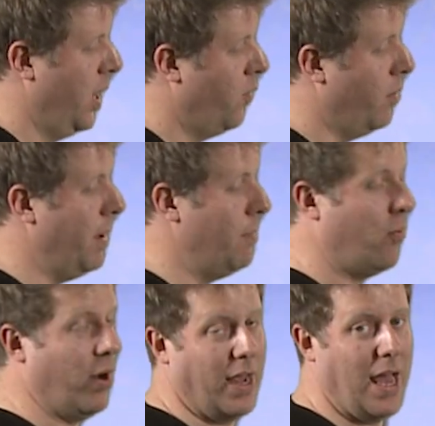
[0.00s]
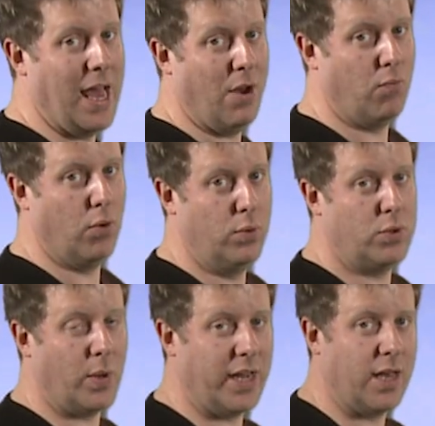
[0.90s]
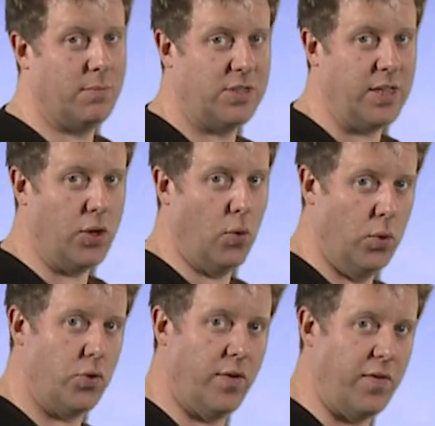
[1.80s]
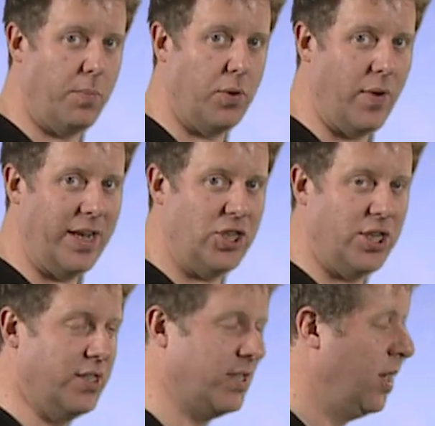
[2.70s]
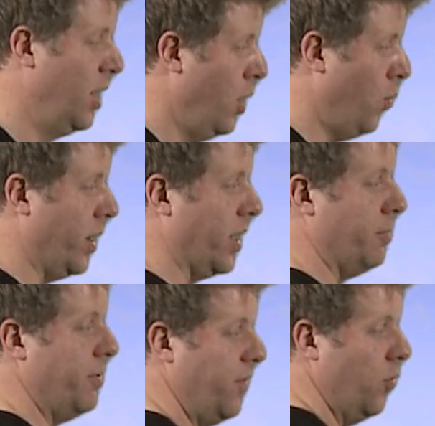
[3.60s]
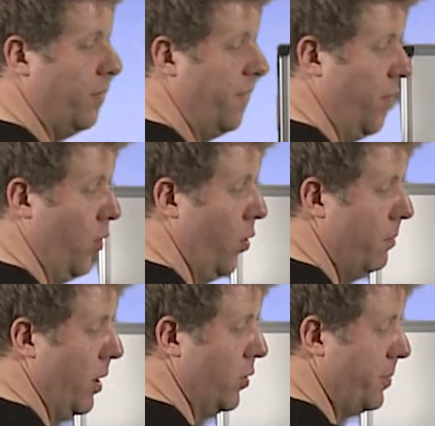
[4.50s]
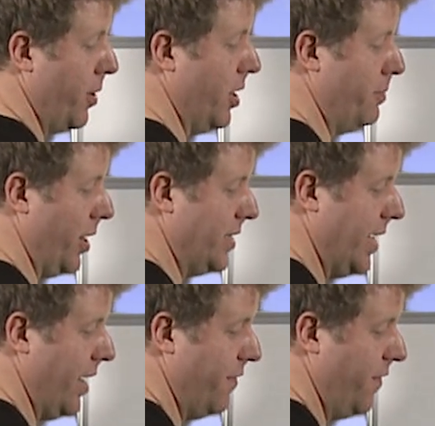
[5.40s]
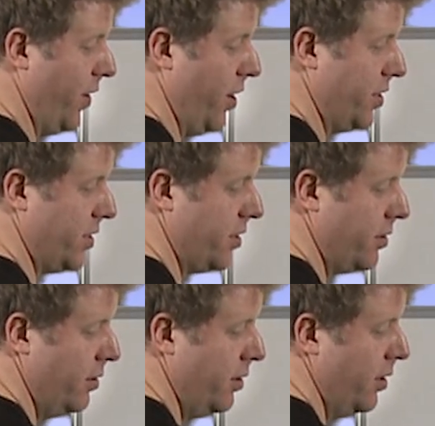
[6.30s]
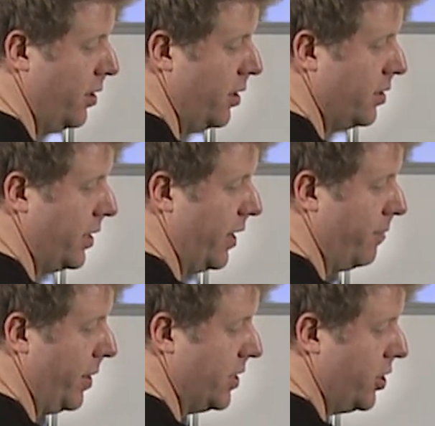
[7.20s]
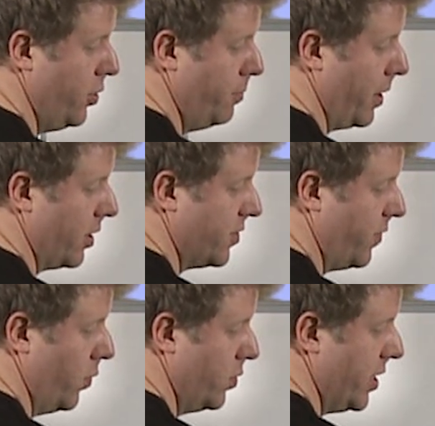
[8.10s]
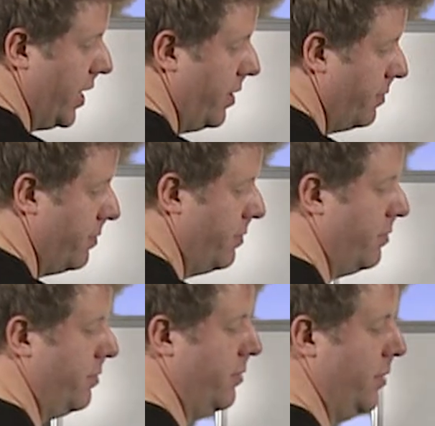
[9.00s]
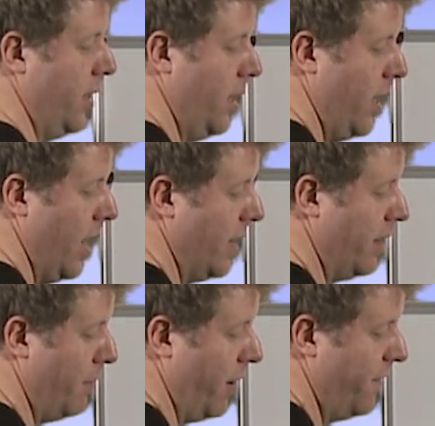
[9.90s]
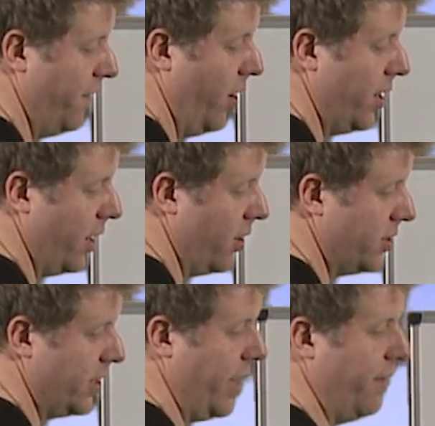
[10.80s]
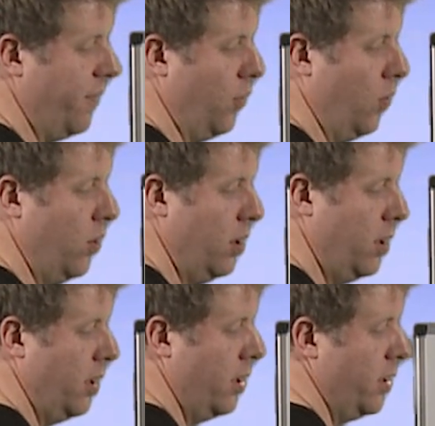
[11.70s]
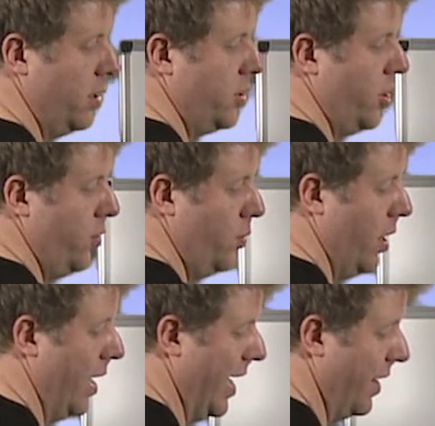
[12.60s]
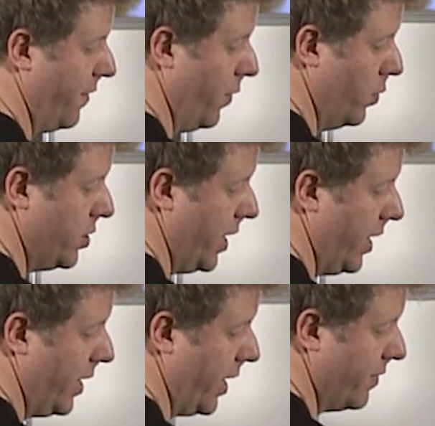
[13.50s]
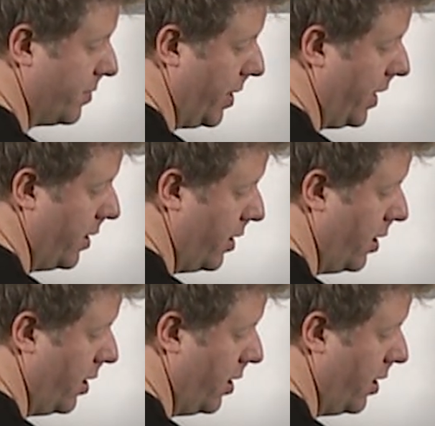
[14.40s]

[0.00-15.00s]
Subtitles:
Remembering our rules when it comes to the order of operations, we're going to perform 4 multiplied by 10 first to give me 2 plus 40, and then my final answer therefore, 2 add 40 gives me